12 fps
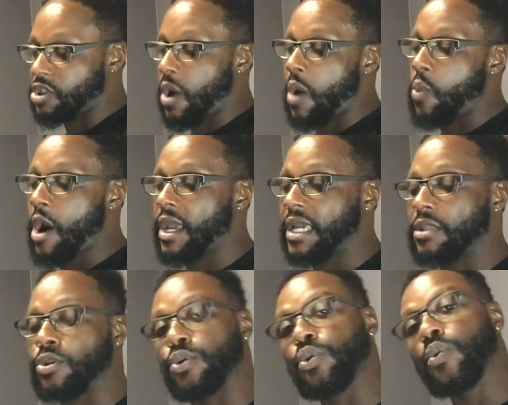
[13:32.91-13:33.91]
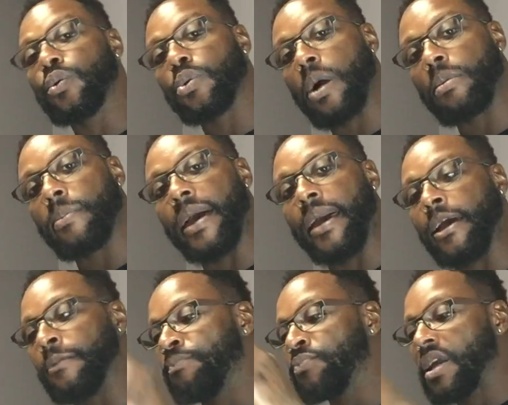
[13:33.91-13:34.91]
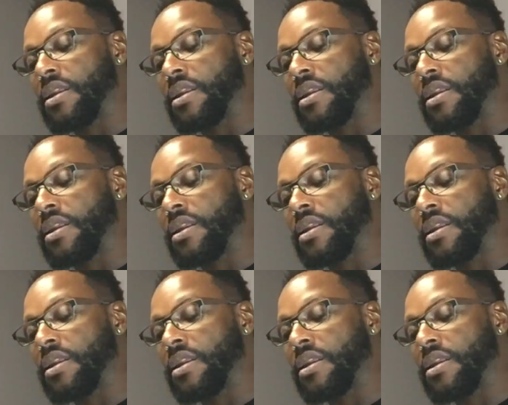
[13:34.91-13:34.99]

So I work it through the rubber band